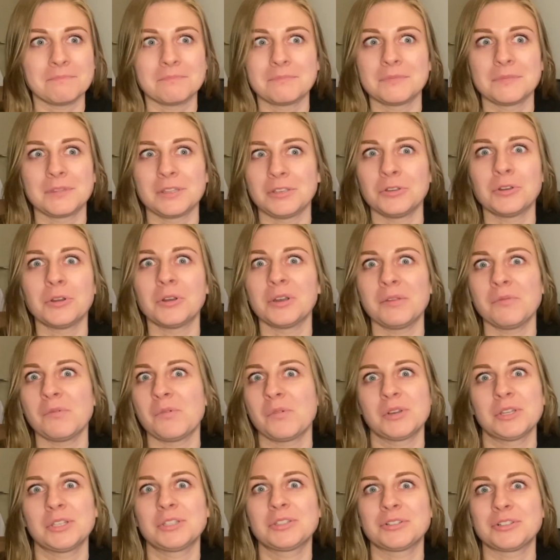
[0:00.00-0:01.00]
you don't even
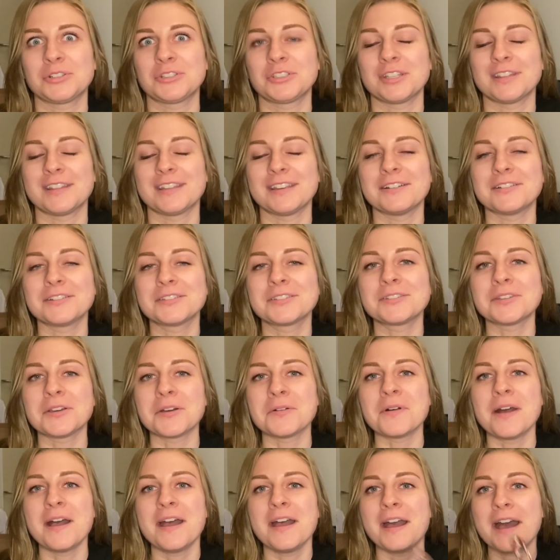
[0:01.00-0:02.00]
want to search in there.
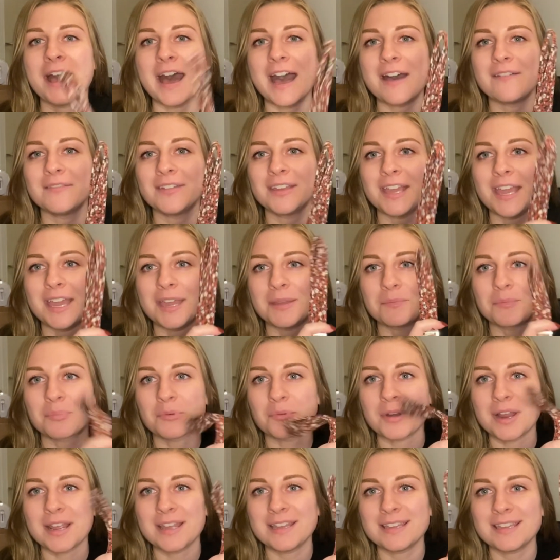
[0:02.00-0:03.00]
So having a
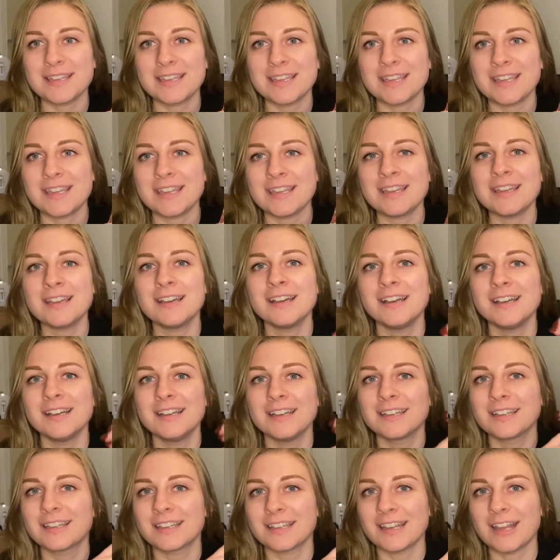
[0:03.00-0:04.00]
bright key
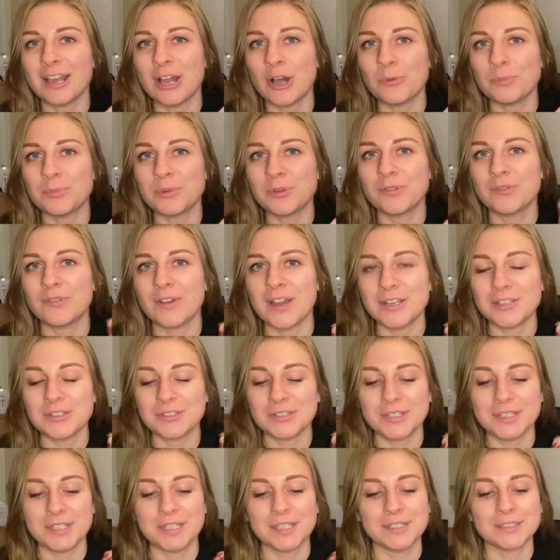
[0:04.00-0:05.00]
can help you find your
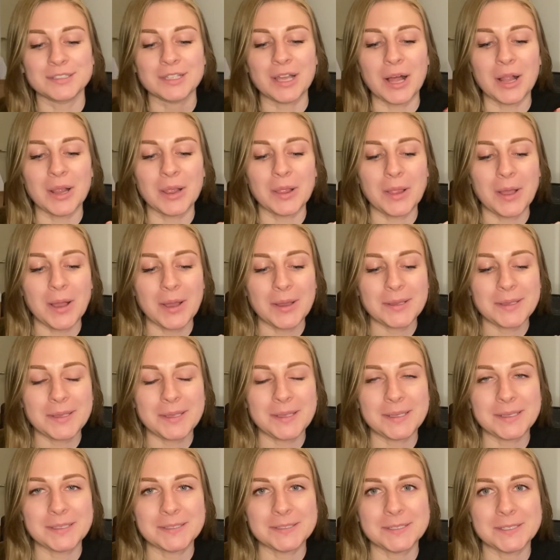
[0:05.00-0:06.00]
keys a lot
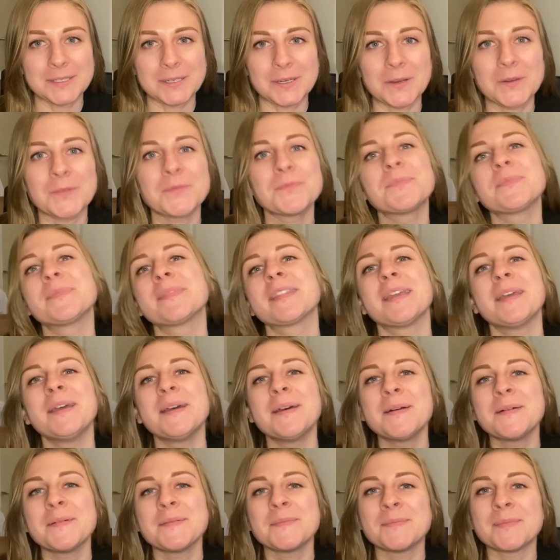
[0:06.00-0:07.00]
easier.
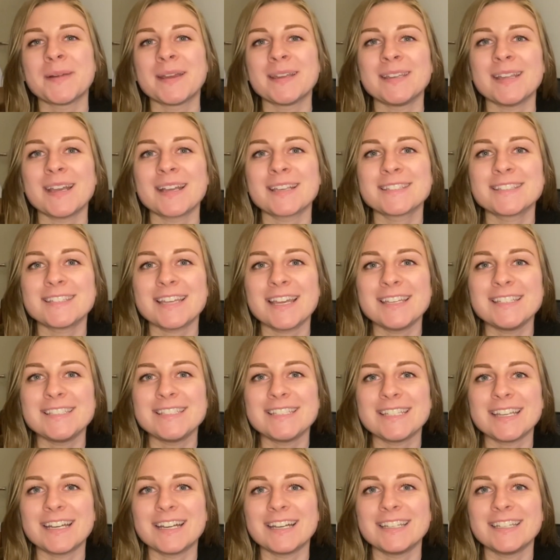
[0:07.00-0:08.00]
My next
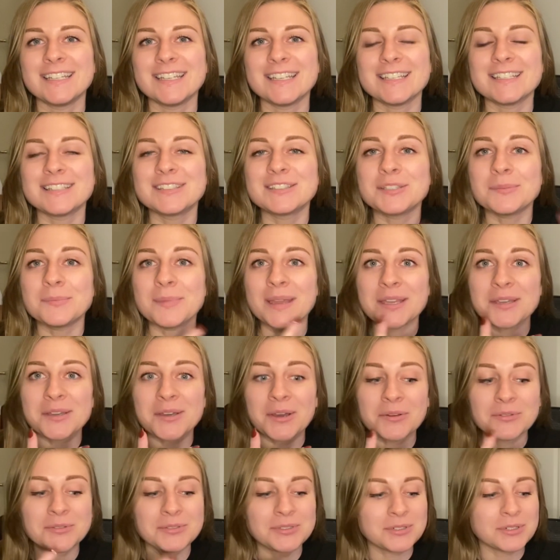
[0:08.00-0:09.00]
idea is to make
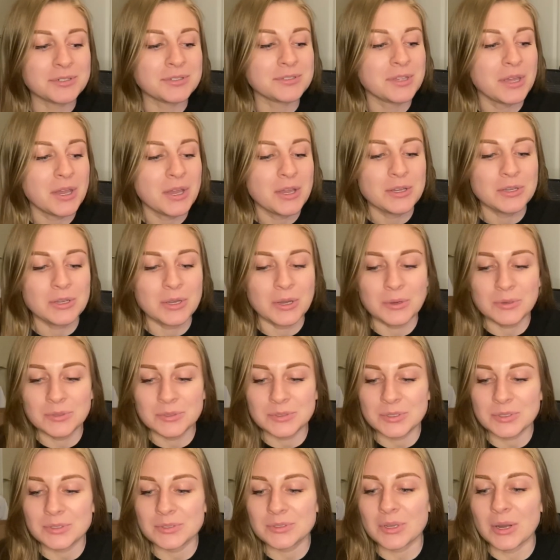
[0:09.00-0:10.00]
coasters.
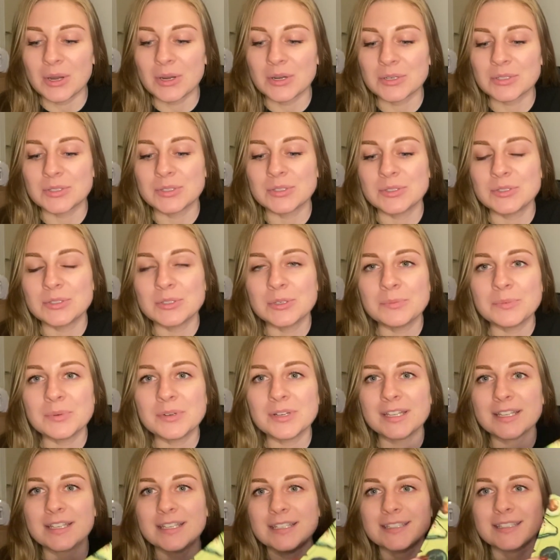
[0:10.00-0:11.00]
Coasters are
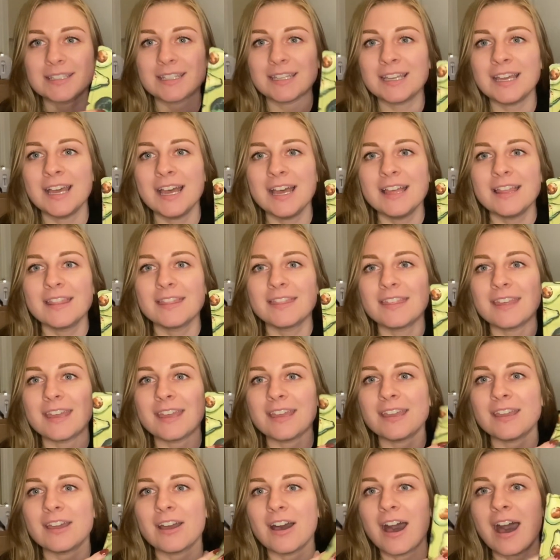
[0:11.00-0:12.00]
super easy.
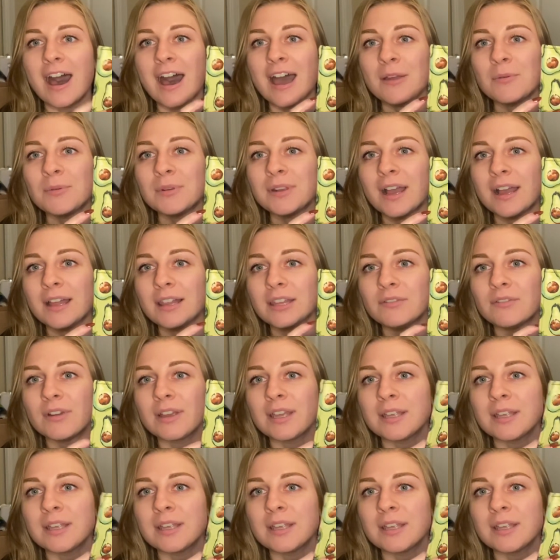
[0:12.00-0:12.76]
I would highly